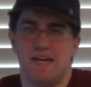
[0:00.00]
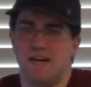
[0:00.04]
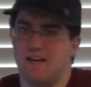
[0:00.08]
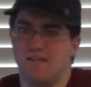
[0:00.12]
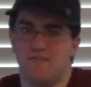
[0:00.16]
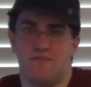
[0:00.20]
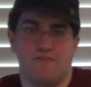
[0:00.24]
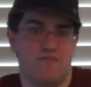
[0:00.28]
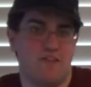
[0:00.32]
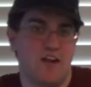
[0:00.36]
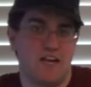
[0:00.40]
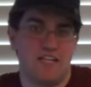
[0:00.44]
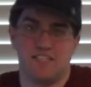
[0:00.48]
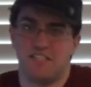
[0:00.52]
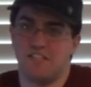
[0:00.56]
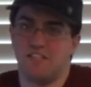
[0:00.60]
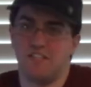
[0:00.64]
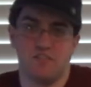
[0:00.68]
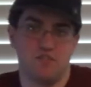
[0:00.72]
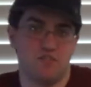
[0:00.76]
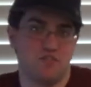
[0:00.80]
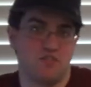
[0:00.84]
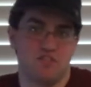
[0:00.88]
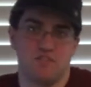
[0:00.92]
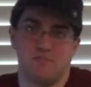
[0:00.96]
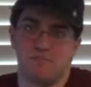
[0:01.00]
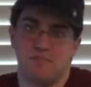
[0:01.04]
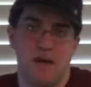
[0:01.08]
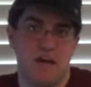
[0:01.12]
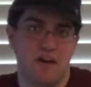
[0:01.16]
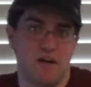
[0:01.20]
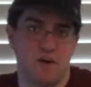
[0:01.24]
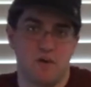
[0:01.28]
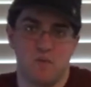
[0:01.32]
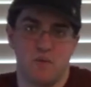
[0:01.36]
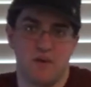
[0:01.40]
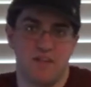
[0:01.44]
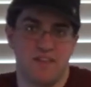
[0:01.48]
fight scenes are just
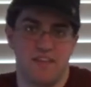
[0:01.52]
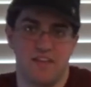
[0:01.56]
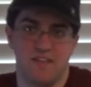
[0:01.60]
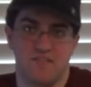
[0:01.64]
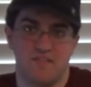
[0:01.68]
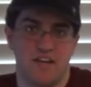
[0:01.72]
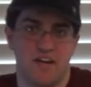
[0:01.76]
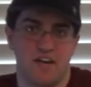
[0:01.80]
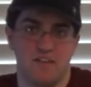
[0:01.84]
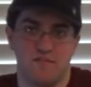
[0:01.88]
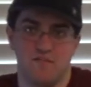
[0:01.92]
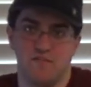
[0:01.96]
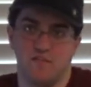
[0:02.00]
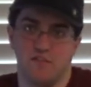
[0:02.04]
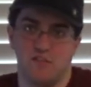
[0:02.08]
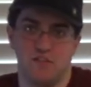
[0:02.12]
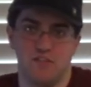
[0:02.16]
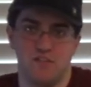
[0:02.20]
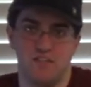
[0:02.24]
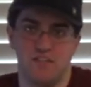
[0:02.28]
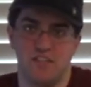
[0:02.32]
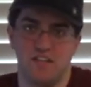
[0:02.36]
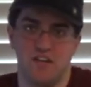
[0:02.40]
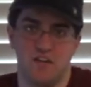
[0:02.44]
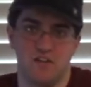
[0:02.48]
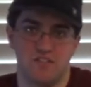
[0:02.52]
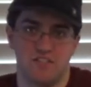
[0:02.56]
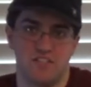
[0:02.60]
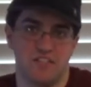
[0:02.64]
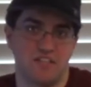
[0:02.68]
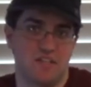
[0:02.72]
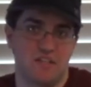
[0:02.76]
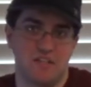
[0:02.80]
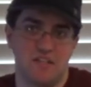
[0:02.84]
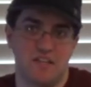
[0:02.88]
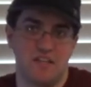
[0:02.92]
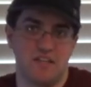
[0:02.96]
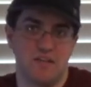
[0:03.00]
better when they've got fully
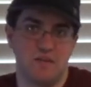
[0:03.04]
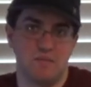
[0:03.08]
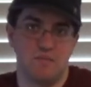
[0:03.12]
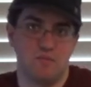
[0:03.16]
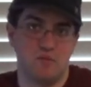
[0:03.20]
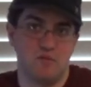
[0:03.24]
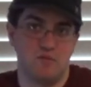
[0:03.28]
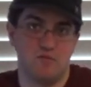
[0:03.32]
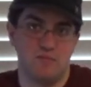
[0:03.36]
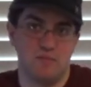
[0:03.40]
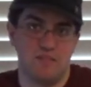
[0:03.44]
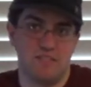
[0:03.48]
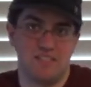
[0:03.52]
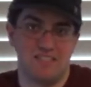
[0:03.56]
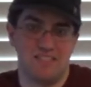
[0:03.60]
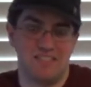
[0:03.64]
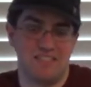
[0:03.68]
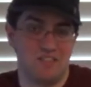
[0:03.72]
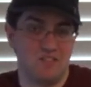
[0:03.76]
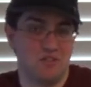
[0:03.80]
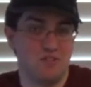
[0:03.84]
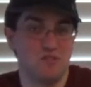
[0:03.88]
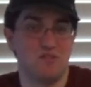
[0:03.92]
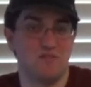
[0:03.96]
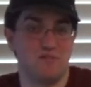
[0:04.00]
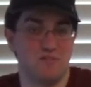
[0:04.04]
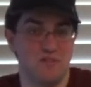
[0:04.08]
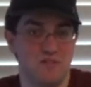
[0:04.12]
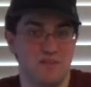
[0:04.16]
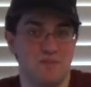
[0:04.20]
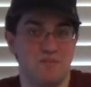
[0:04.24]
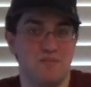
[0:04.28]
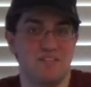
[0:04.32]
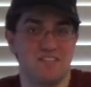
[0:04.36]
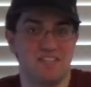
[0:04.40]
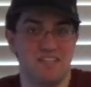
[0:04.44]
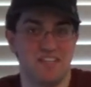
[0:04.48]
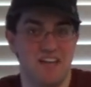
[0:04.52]
articulated movement, and Lucifer and the
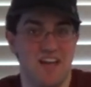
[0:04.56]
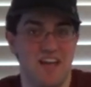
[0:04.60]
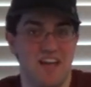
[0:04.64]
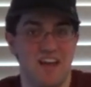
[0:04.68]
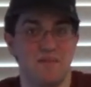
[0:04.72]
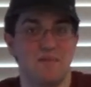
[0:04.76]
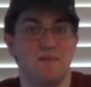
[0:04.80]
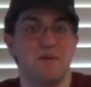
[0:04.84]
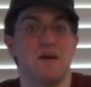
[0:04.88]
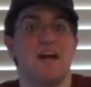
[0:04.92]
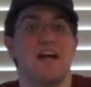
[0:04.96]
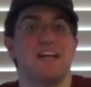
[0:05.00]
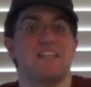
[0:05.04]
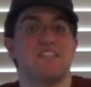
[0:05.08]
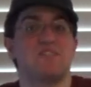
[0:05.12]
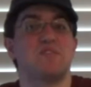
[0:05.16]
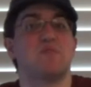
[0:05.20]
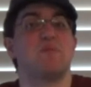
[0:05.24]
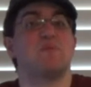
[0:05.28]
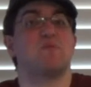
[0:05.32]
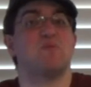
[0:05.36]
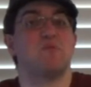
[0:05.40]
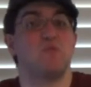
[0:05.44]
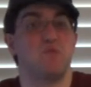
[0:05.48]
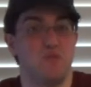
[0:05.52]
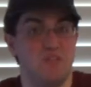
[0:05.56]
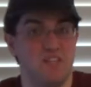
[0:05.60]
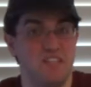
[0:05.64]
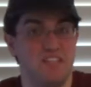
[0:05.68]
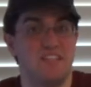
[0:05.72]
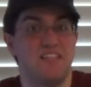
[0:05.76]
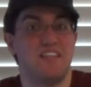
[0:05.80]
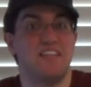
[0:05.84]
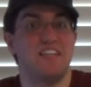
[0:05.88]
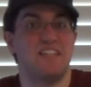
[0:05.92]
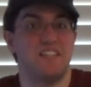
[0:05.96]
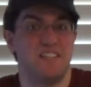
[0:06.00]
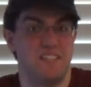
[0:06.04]
Biscuit Hammer had some
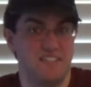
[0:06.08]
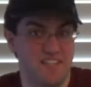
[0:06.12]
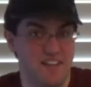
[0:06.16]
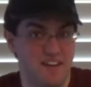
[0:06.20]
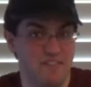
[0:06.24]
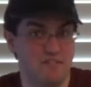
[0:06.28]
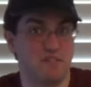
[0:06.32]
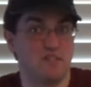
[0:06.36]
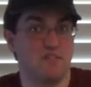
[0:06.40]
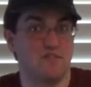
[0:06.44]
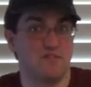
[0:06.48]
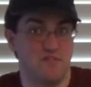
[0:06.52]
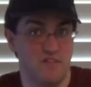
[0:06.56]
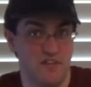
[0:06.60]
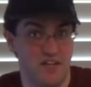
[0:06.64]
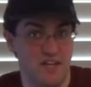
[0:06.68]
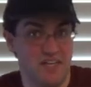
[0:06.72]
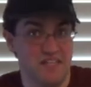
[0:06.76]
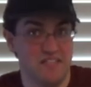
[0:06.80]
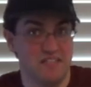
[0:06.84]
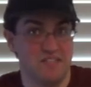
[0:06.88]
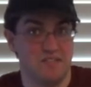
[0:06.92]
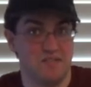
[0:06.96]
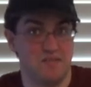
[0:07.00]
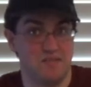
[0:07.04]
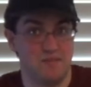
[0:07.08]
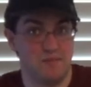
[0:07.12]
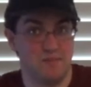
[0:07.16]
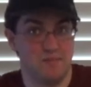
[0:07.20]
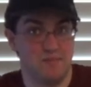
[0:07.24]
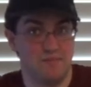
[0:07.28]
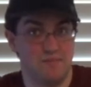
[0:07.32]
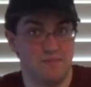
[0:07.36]
really clever fights.